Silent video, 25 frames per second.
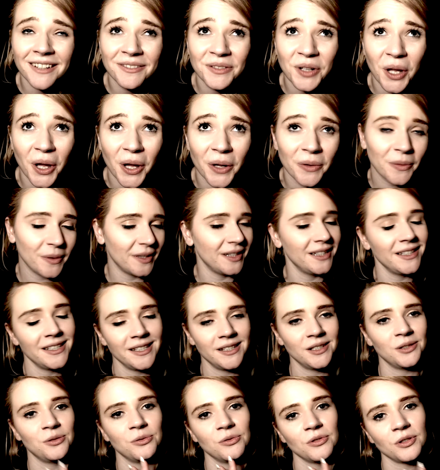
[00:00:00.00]
know, and this
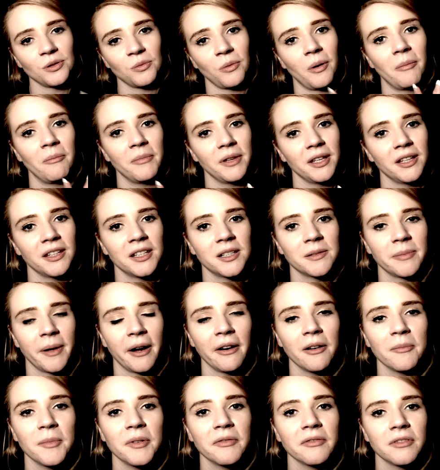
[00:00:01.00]
is all just one big
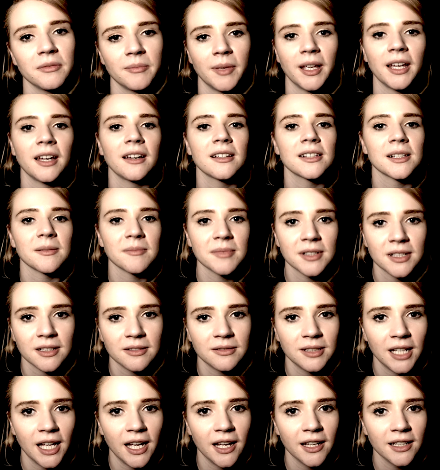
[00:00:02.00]
experiment for me because I'm still
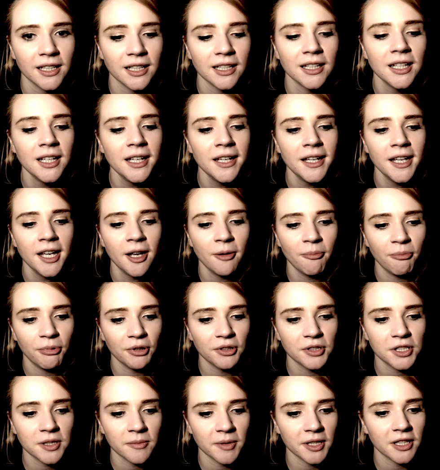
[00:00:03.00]
learning.
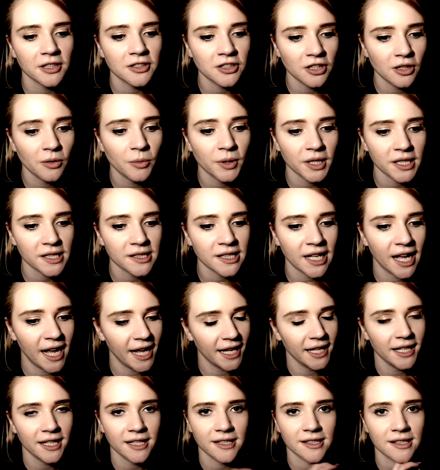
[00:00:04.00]
But something I do want to
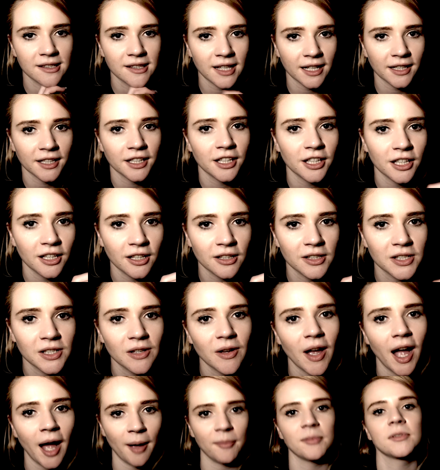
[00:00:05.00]
say is thank you to
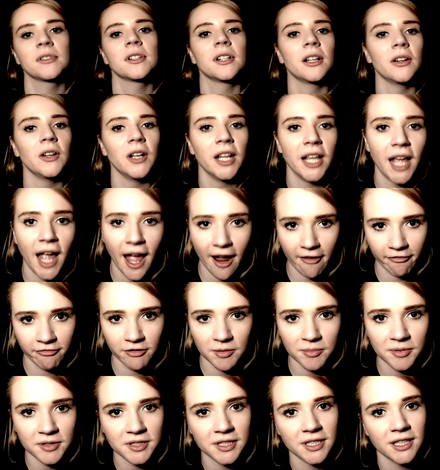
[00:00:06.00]
absolutely
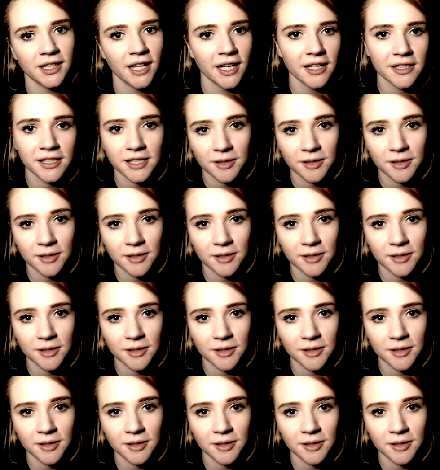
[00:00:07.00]
everybody that has